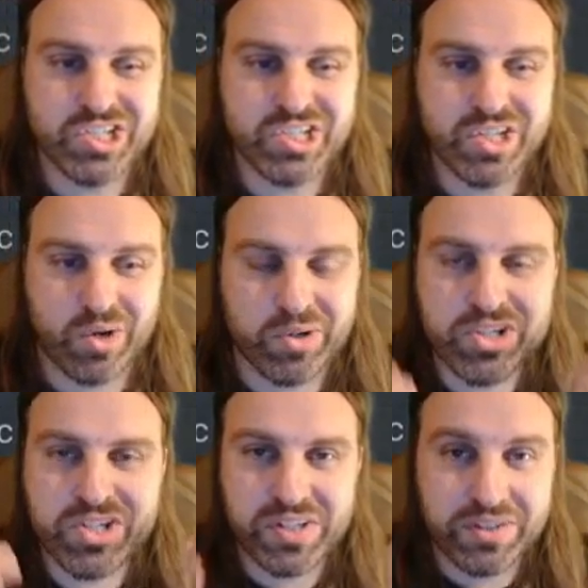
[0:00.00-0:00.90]
her
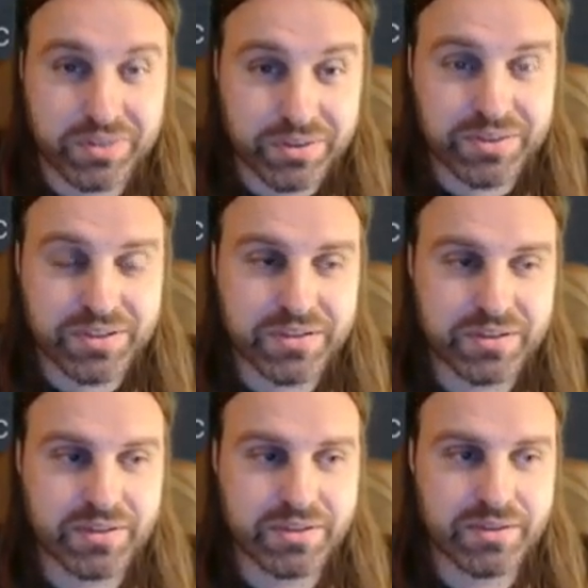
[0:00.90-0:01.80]
shield
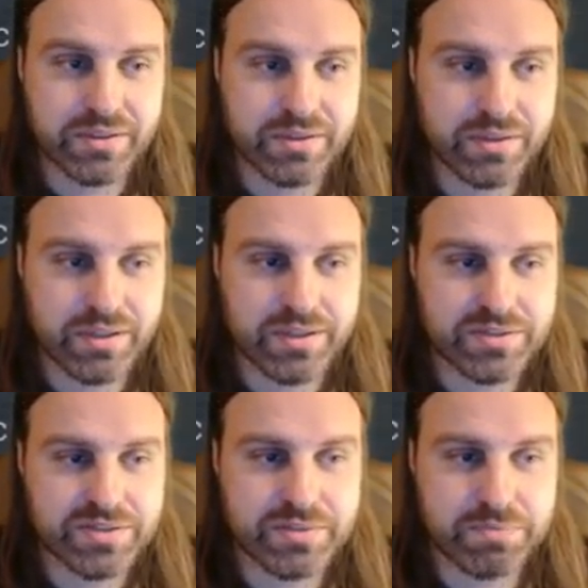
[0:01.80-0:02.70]

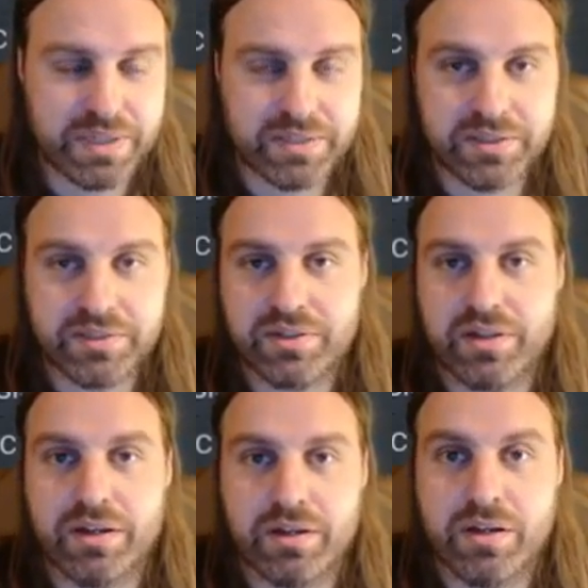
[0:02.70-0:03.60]
is dependent
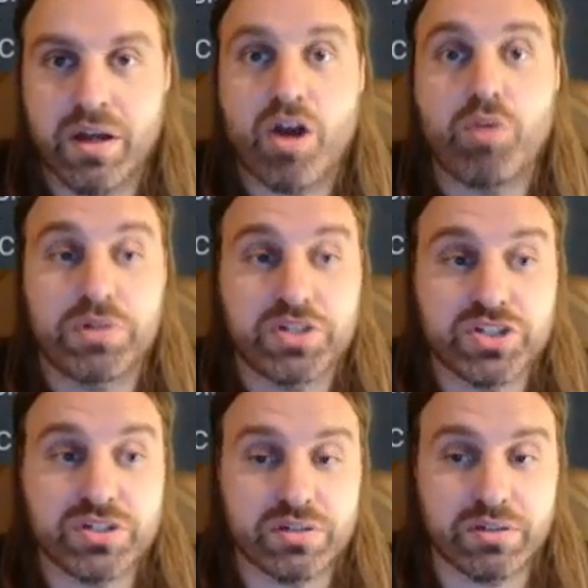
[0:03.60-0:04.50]
on how much
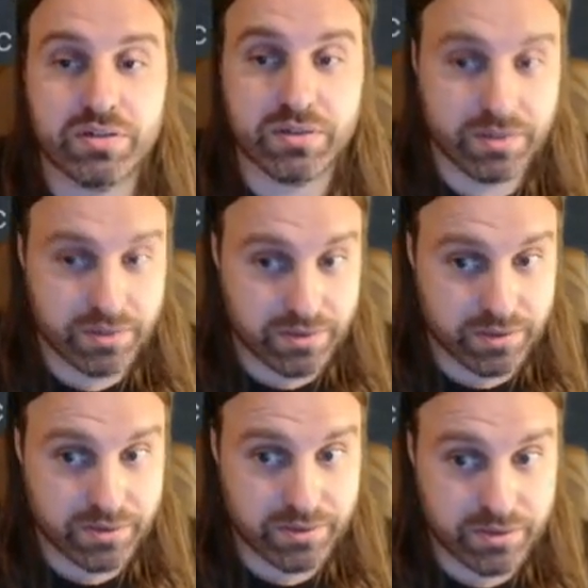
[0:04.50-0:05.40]

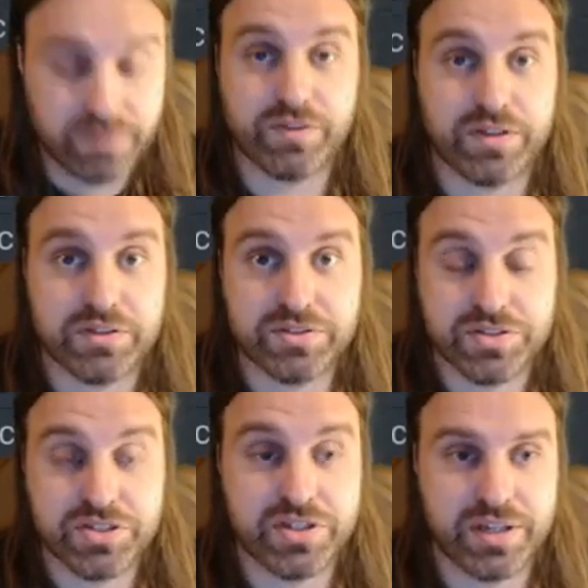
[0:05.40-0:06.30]
defense
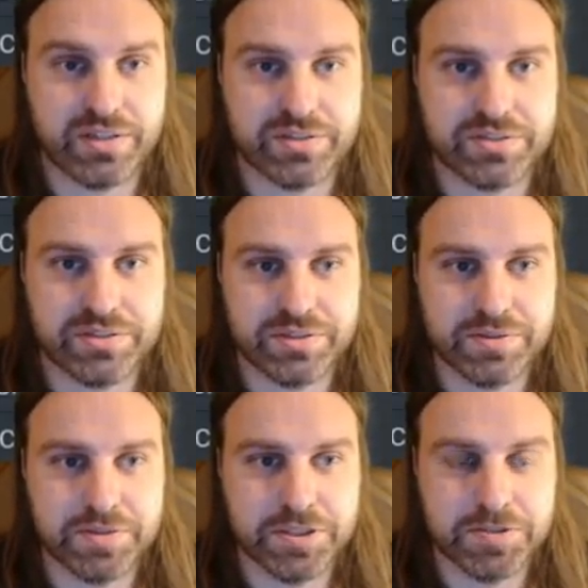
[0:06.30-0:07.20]
she has.
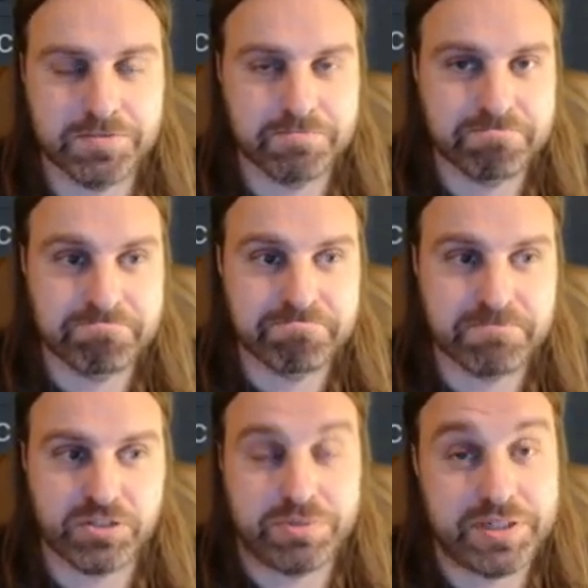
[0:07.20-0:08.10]

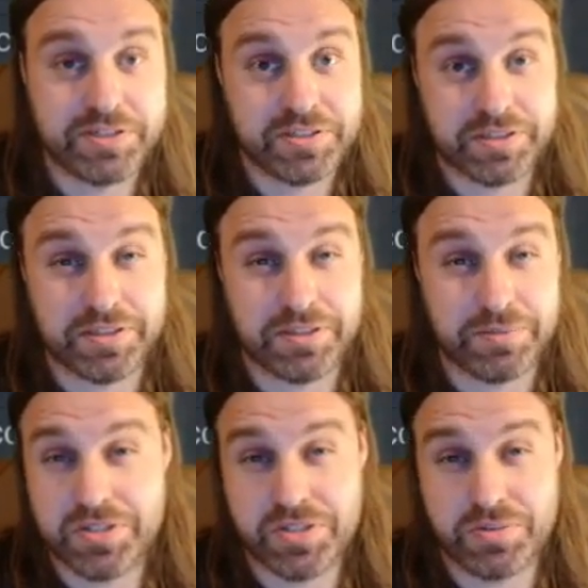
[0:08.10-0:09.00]
So basically
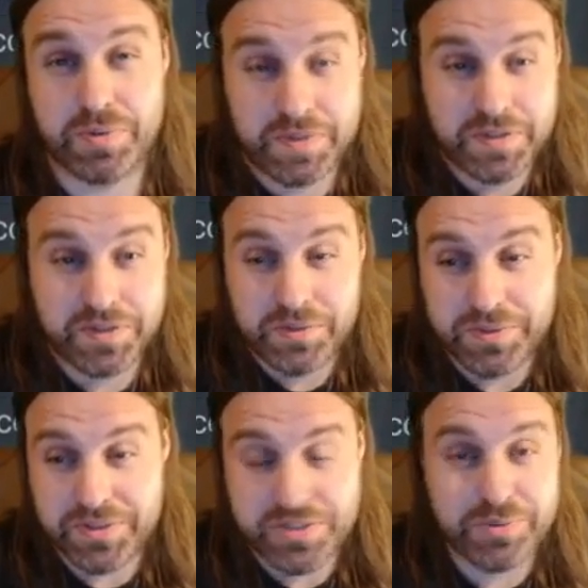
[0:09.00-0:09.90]
what you want to do
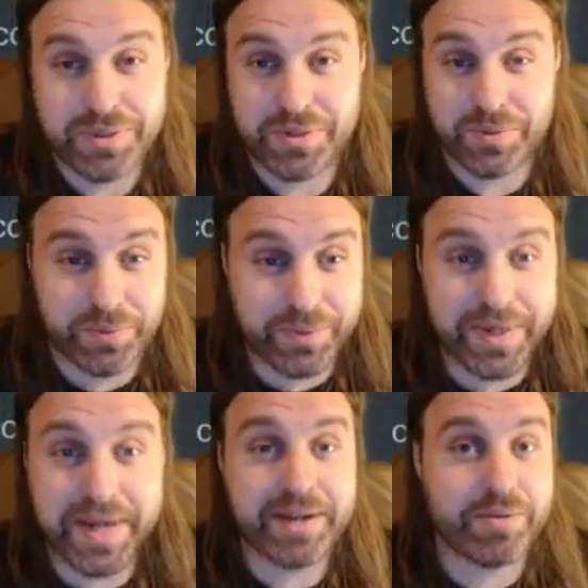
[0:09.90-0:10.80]
is you want to
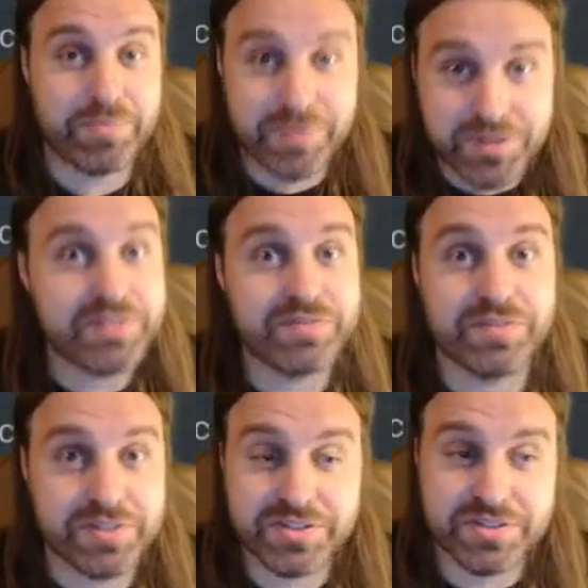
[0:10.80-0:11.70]
rack up the
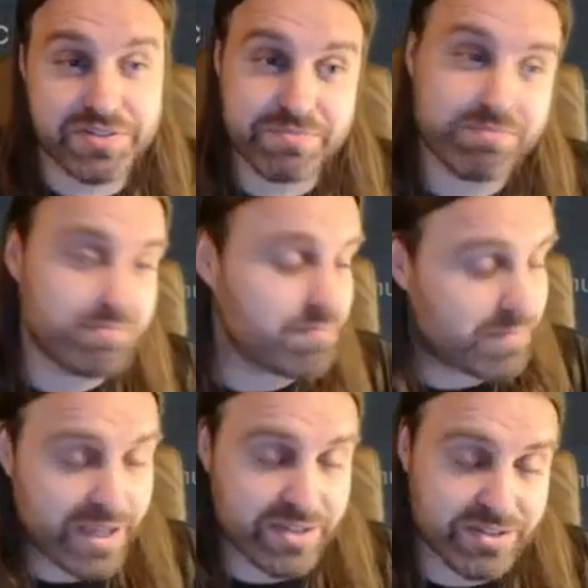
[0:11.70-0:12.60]
defense
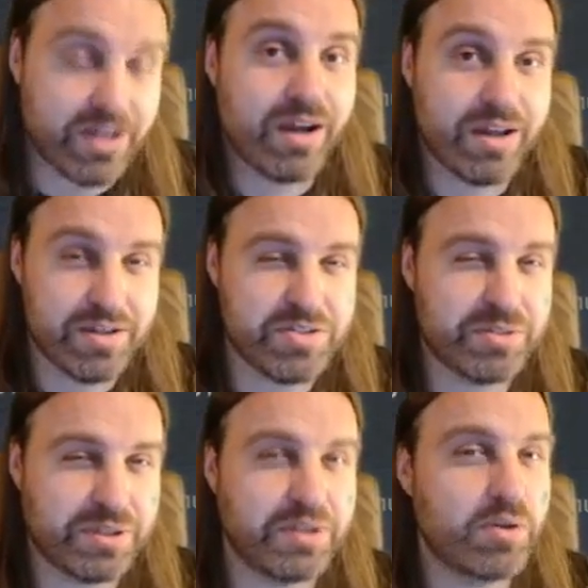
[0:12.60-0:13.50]
as high as you
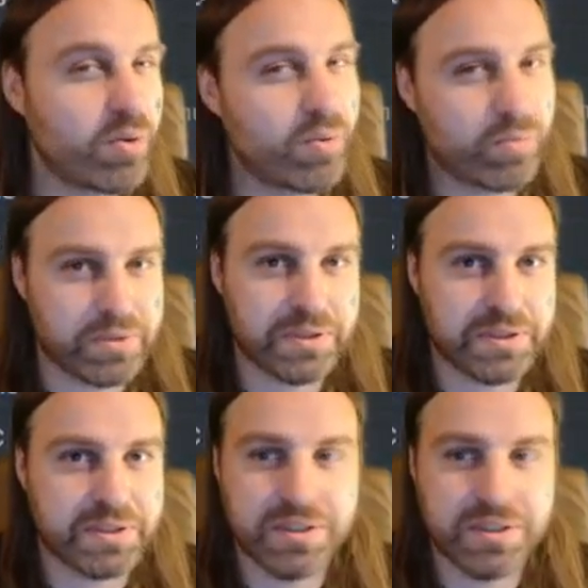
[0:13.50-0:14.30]
can go, really.